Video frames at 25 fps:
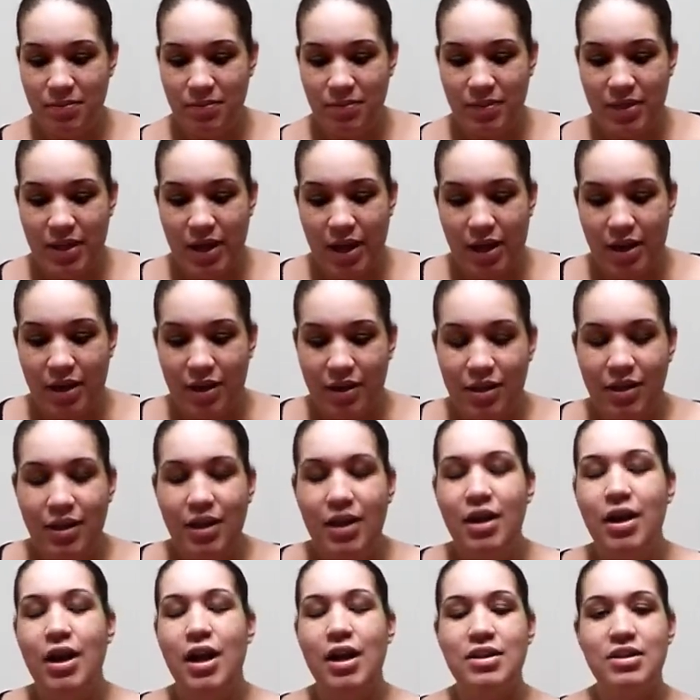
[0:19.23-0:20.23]
Yeah,
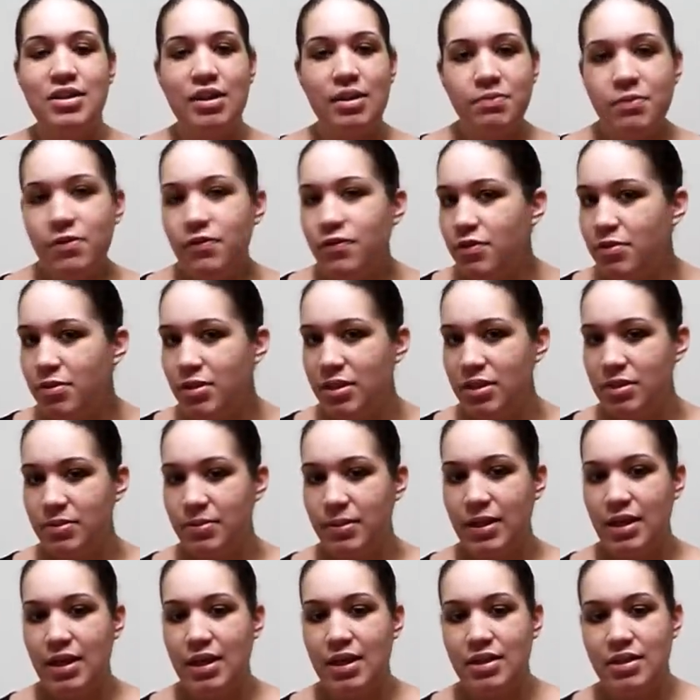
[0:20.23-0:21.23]
I skipped a few weeks
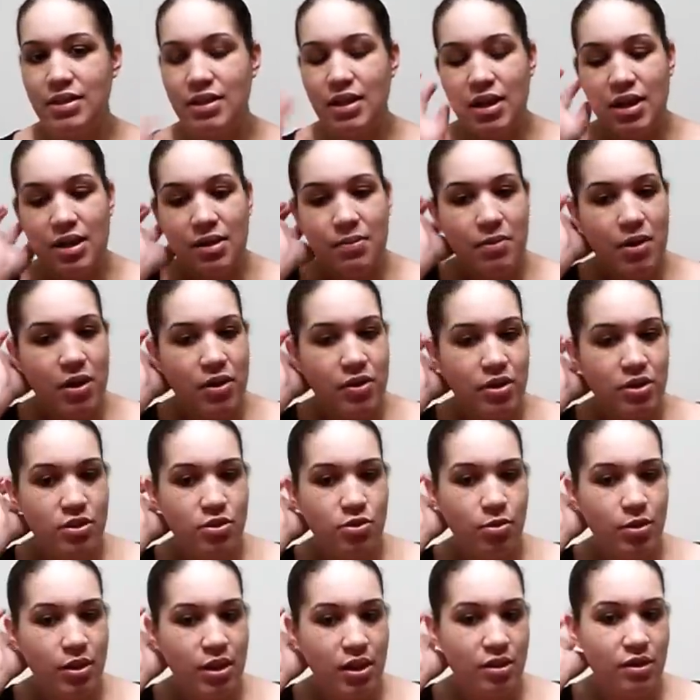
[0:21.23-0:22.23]
because on the
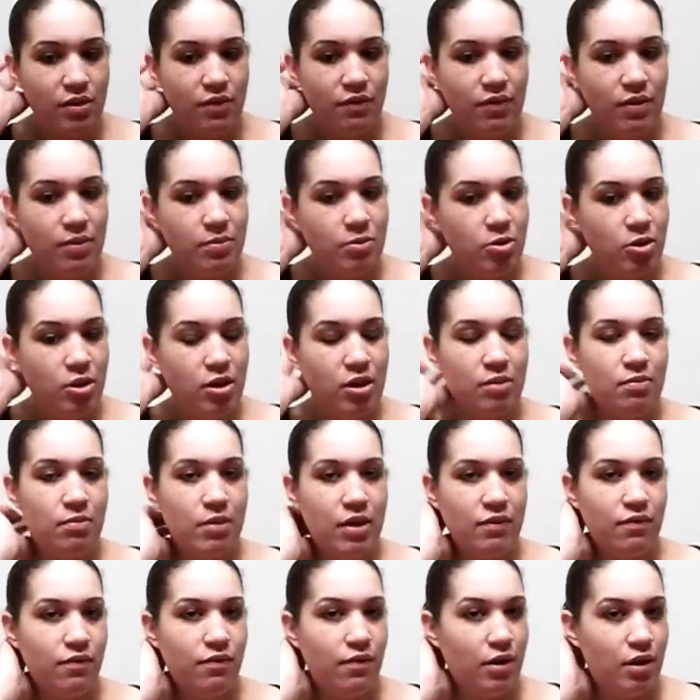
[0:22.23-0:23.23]
20th of February
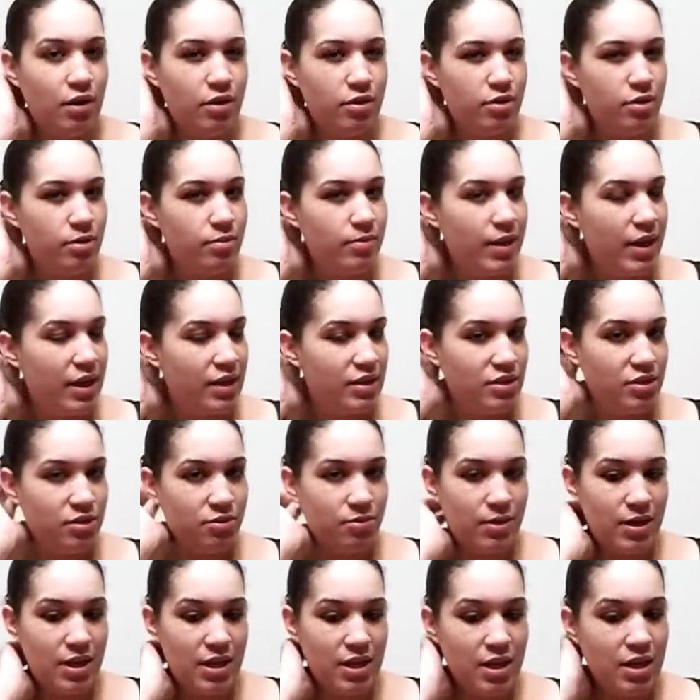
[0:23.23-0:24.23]
my father passed
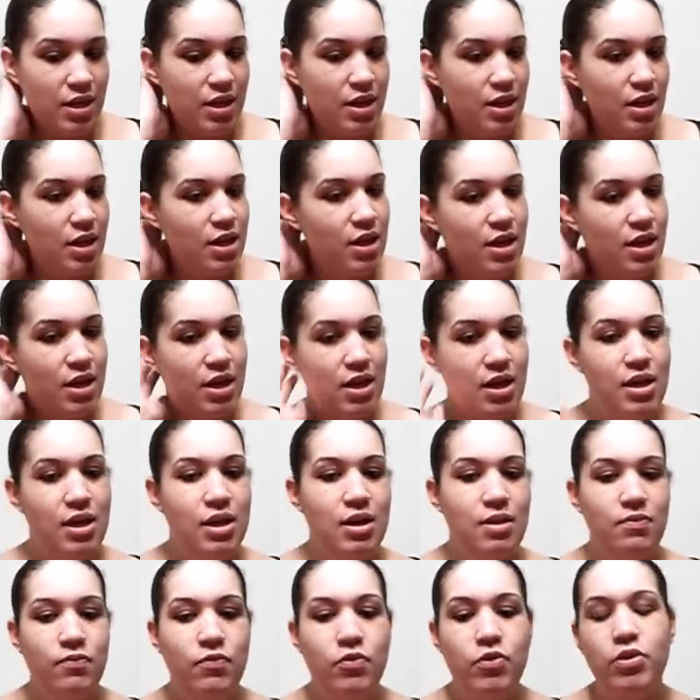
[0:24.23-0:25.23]
away.
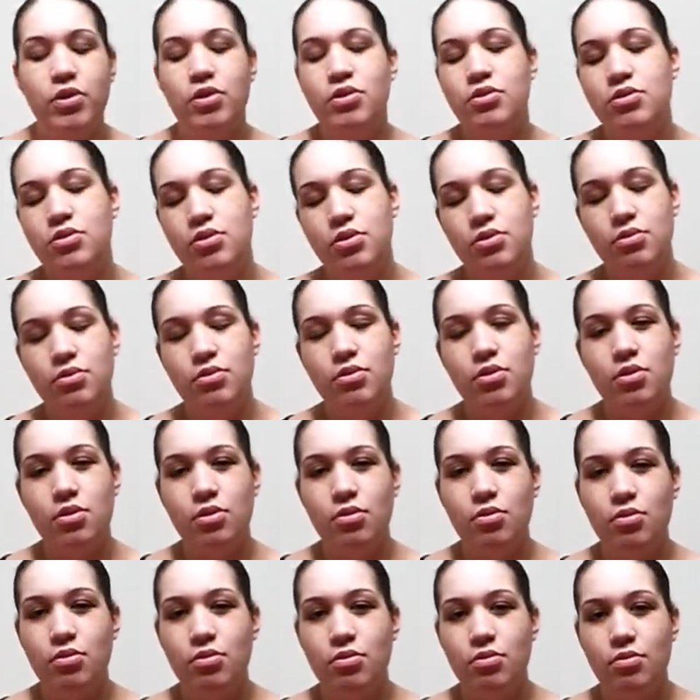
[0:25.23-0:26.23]
And for those who
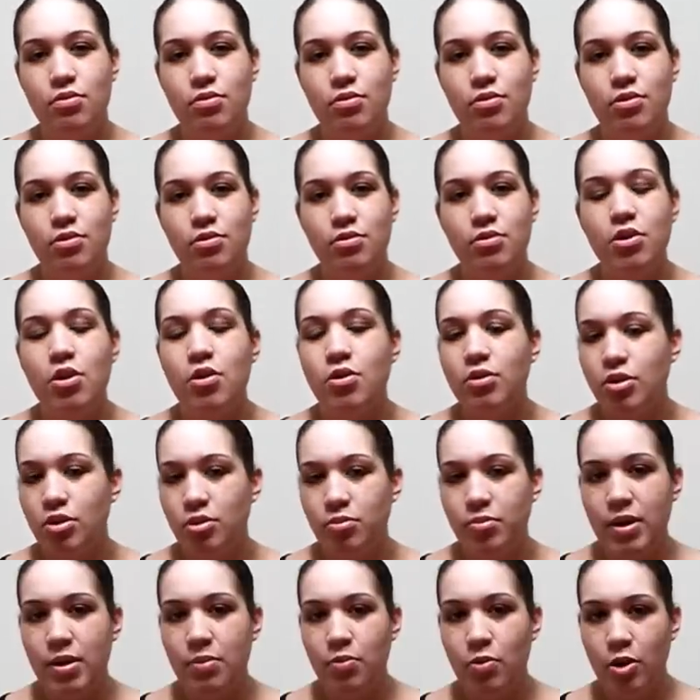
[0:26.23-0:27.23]
know a
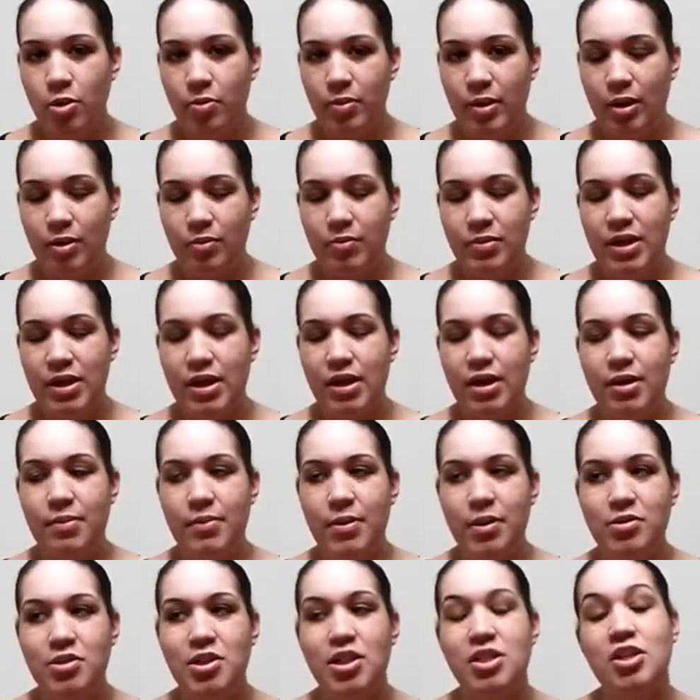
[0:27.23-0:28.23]
little bit more about me,
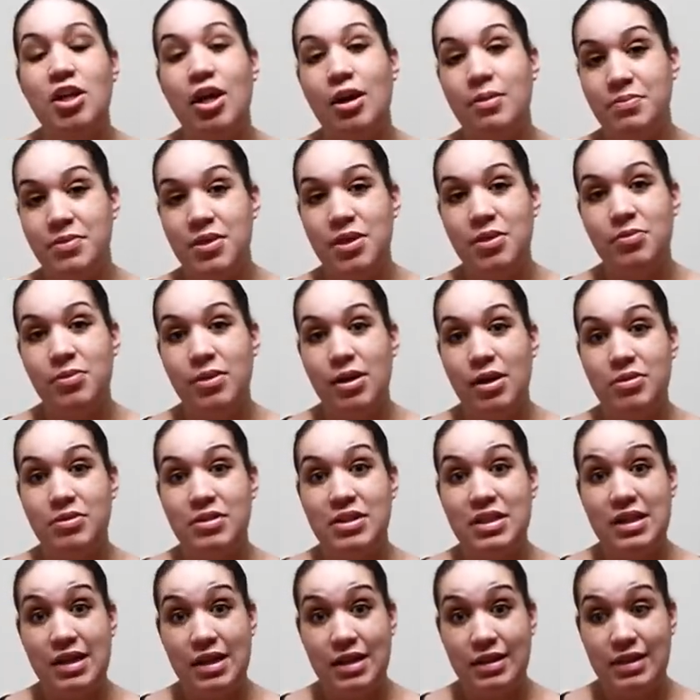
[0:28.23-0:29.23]
I was adopted when I
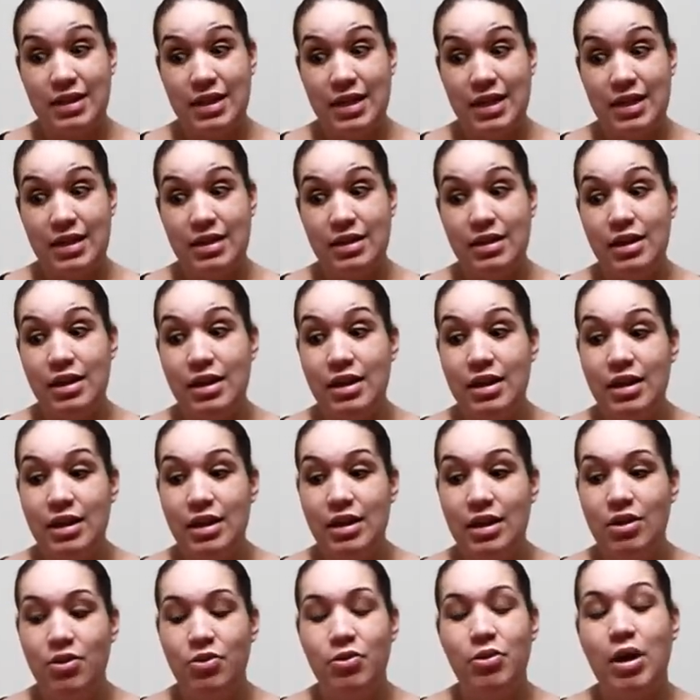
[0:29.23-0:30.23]
was a young kid,
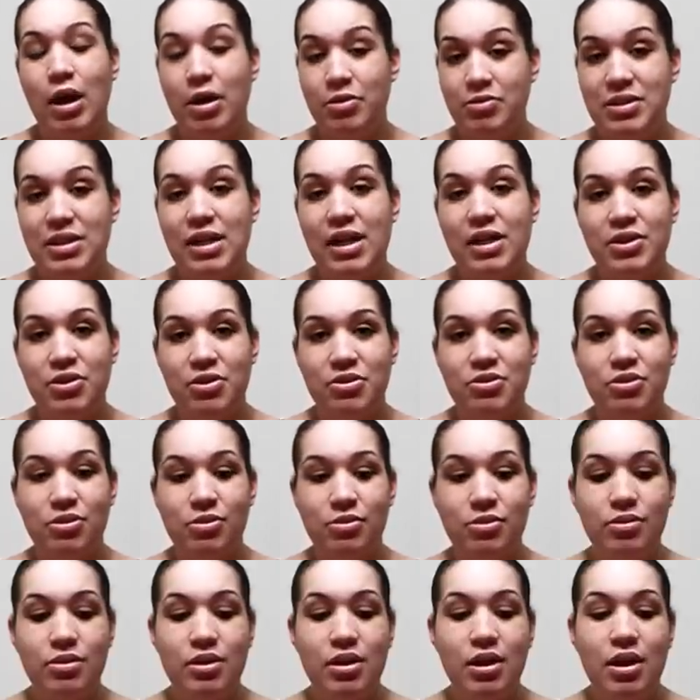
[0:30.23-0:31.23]
or I was 9 years
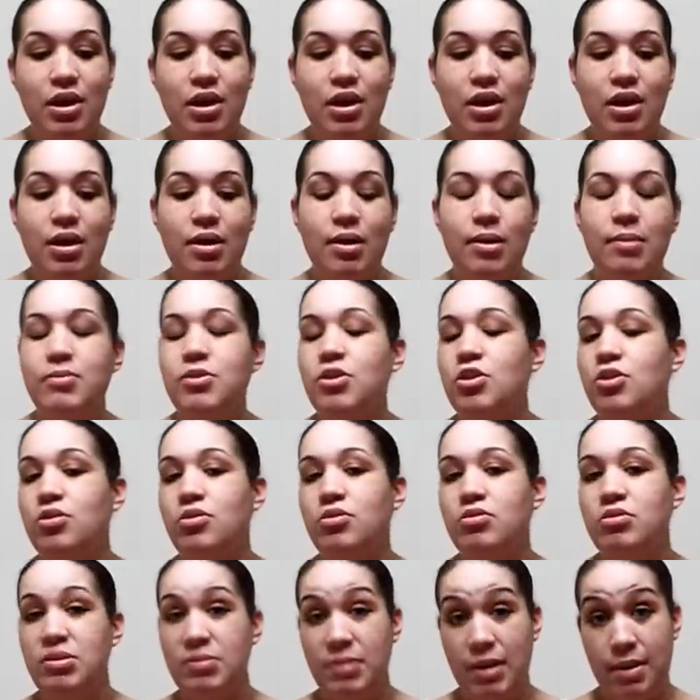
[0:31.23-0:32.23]
old. So
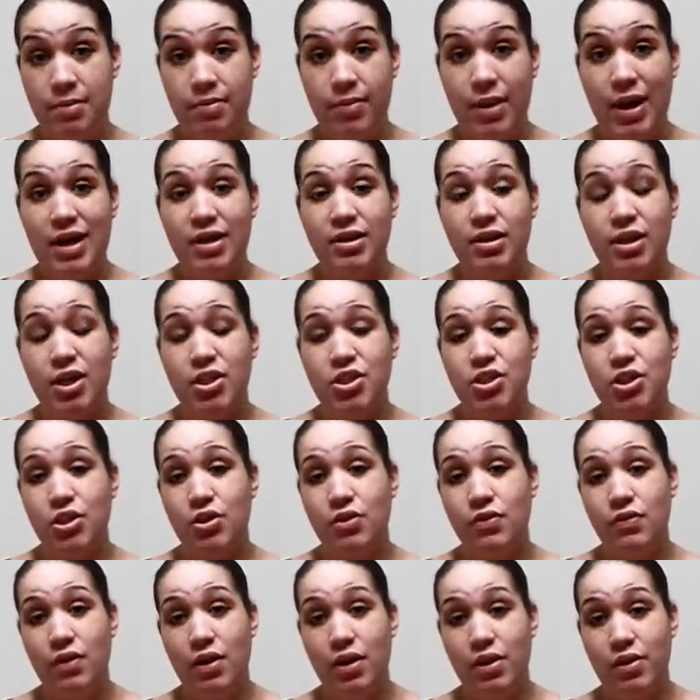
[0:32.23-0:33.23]
it was my
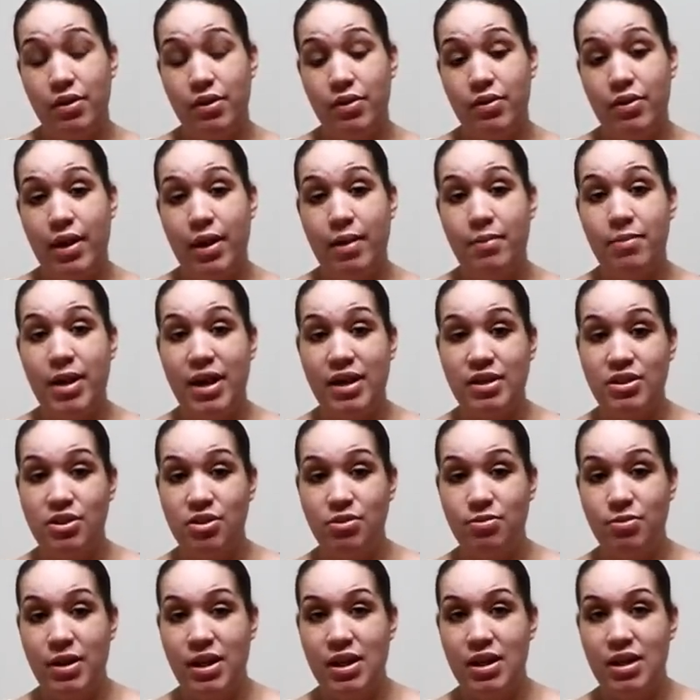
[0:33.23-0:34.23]
biological father that
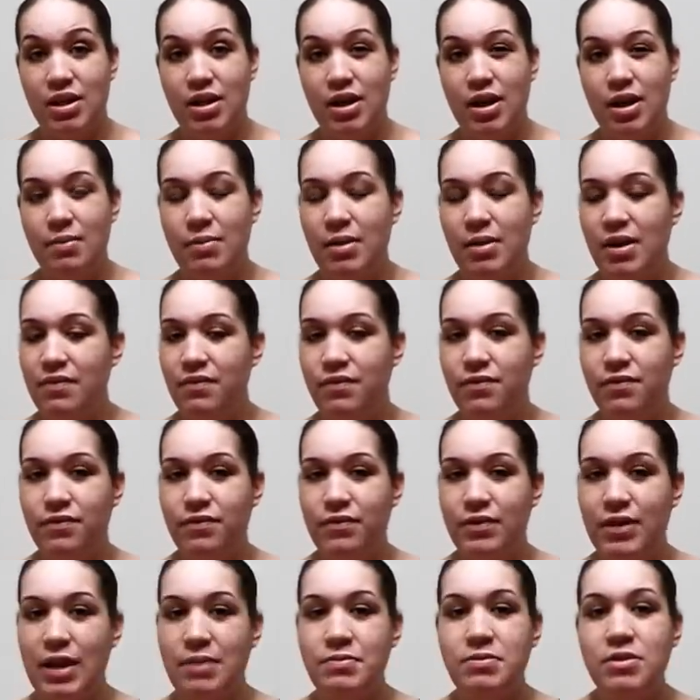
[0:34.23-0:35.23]
passed away. I've
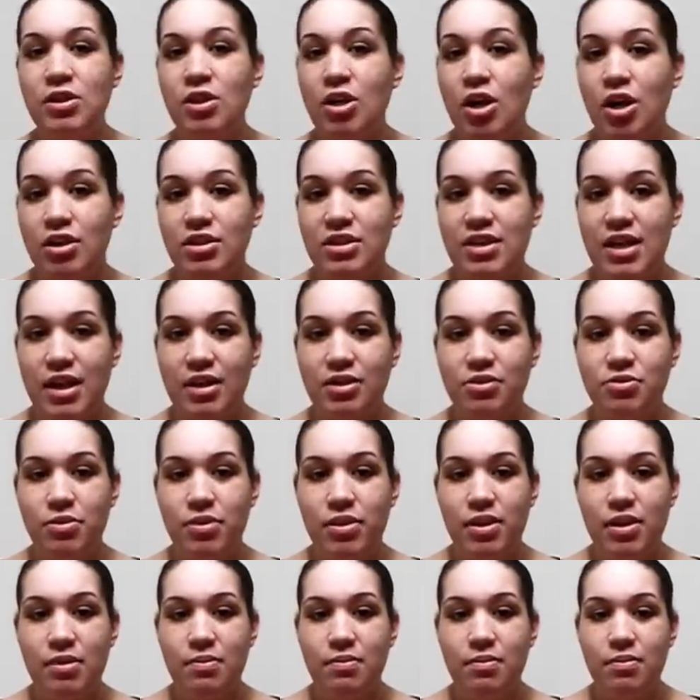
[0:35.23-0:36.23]
kept in contact
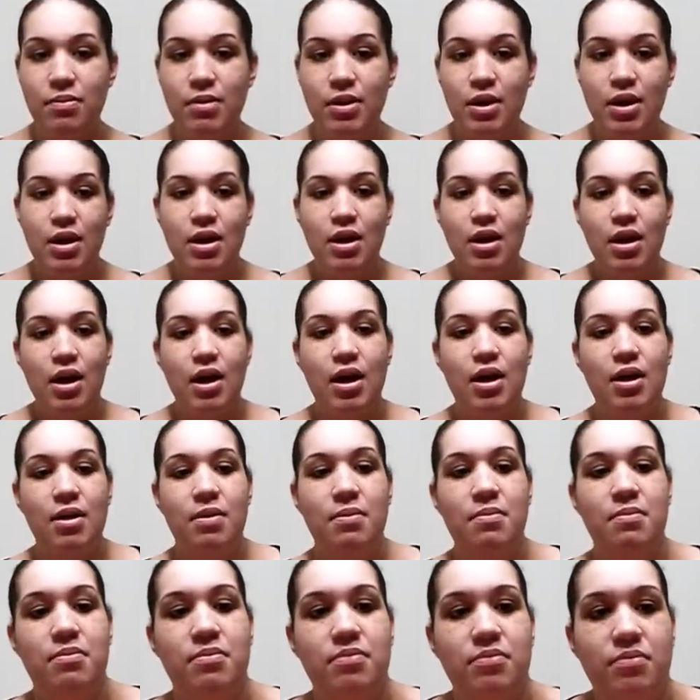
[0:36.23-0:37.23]
with him.
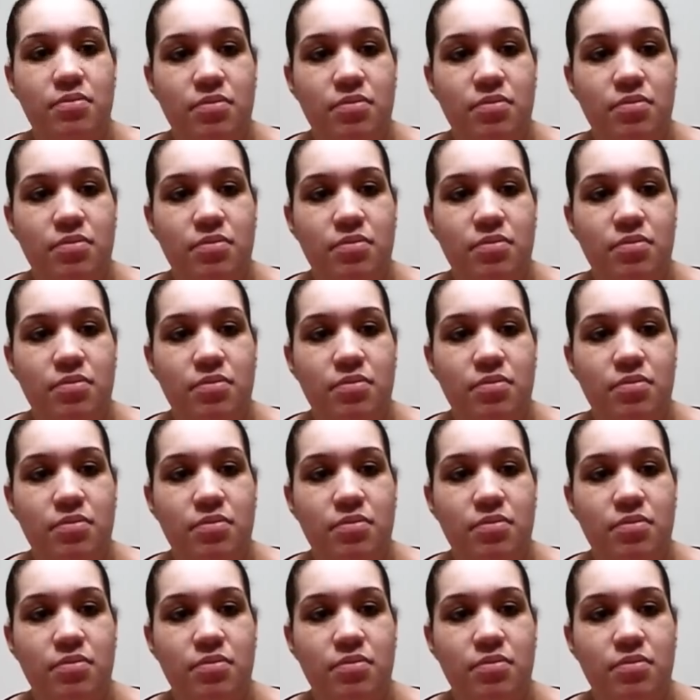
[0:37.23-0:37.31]
Um,